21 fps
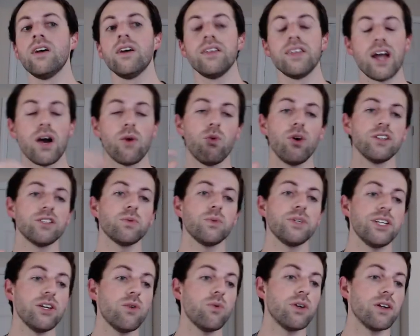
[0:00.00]
Now, once we
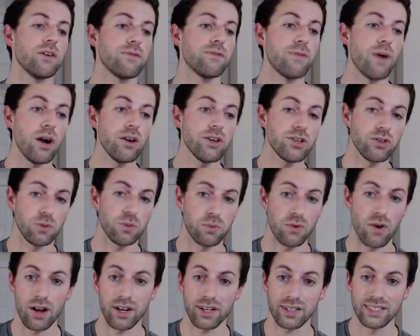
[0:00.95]
know what a functional
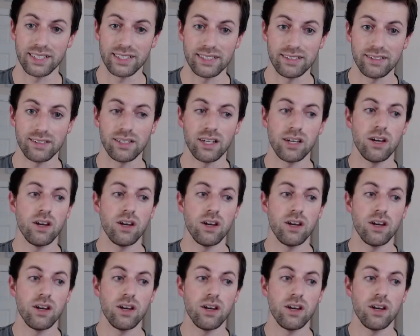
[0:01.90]
product is,